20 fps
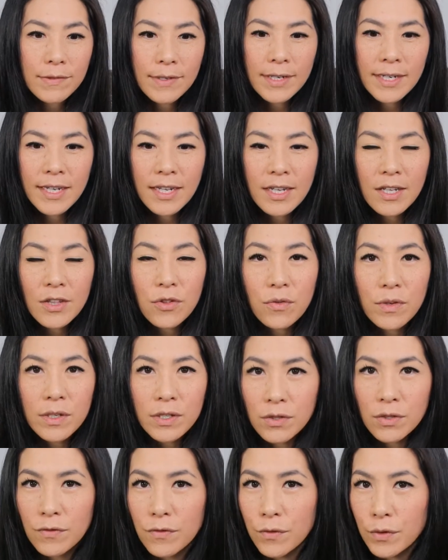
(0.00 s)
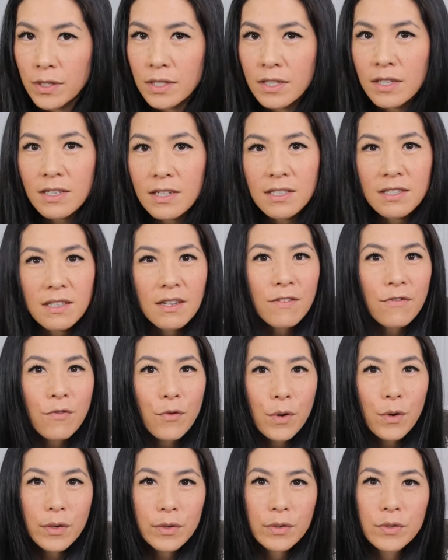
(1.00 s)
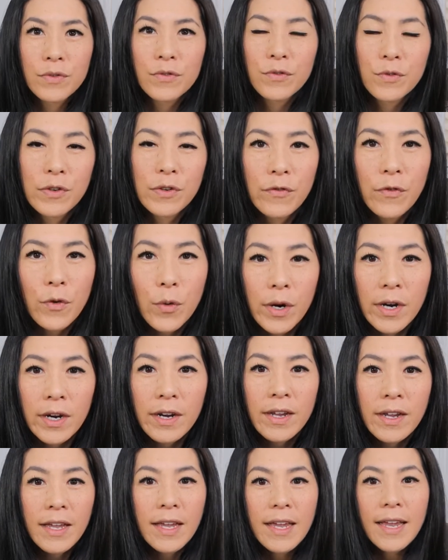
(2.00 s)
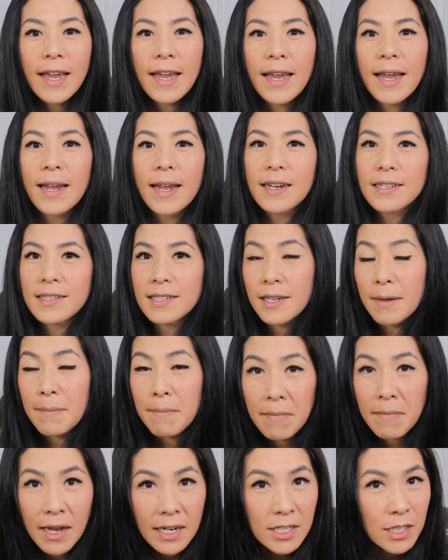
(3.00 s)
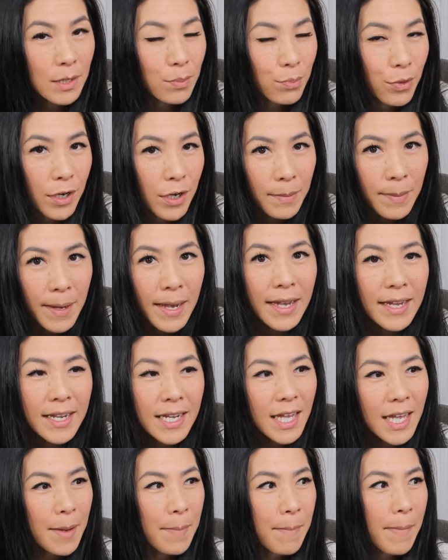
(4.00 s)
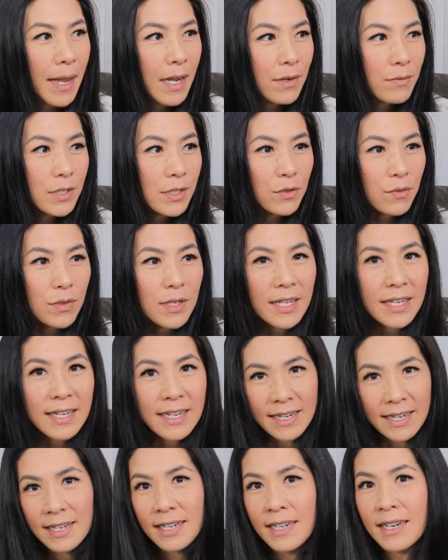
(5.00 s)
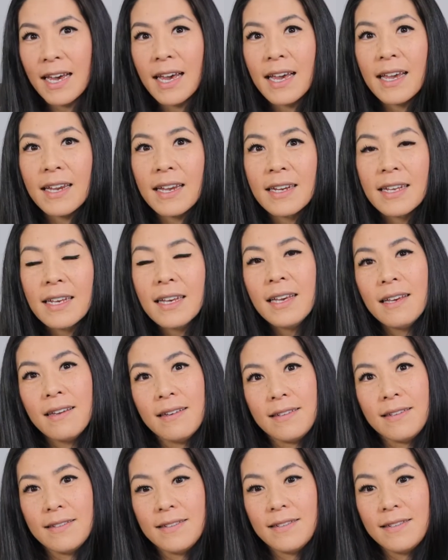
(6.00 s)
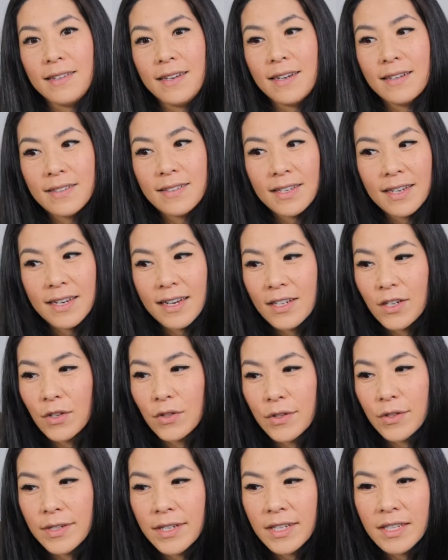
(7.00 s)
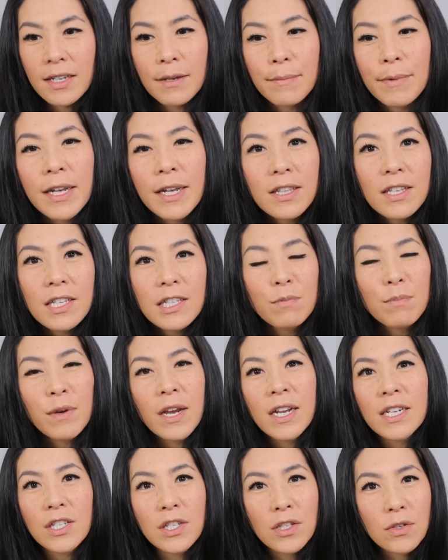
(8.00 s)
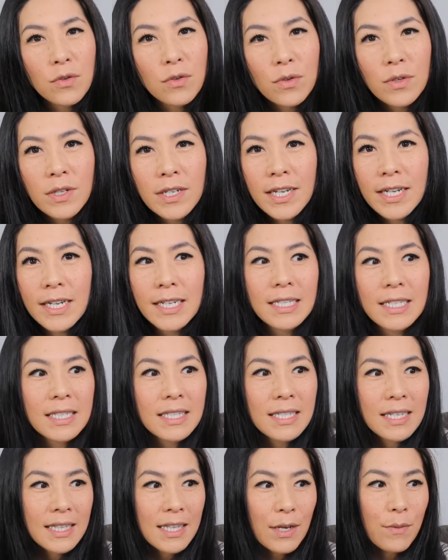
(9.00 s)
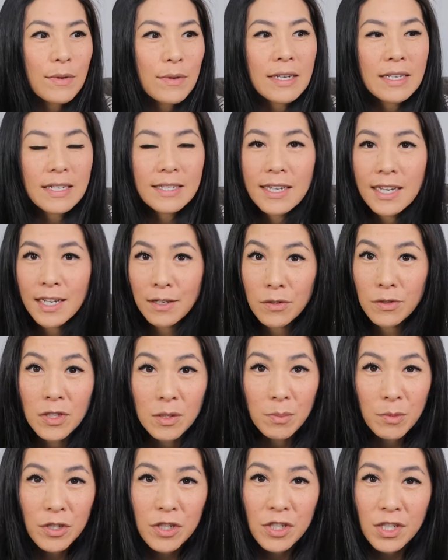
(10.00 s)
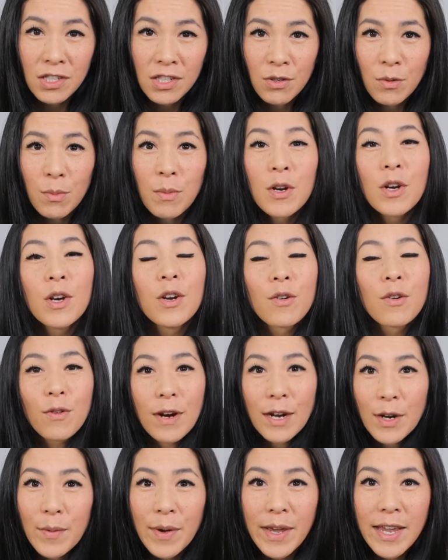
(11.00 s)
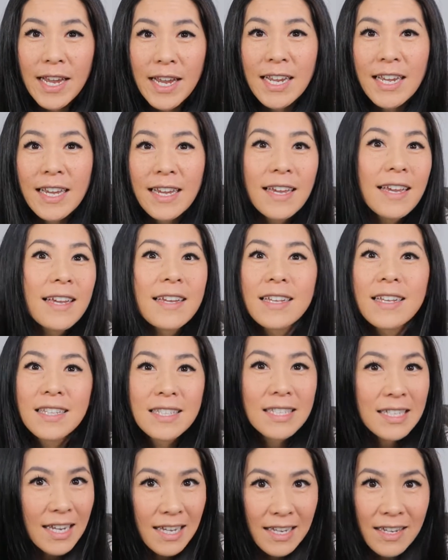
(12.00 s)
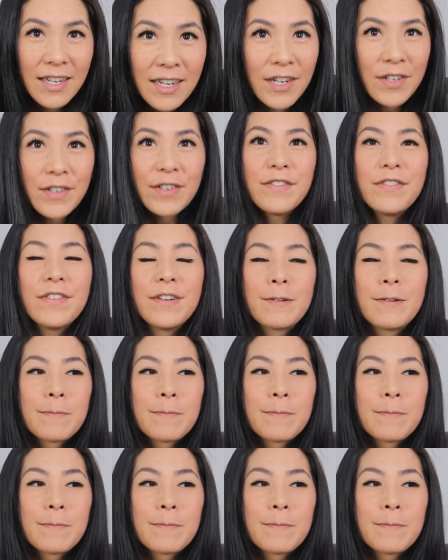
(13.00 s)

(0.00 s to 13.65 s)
reading 346 and 444. And I said, I just pricked mine and mine was reading 89. I was like, I don't know anything about this, but I just Googled it and it said that we need to take him to the emergency room right away and get this taken care of.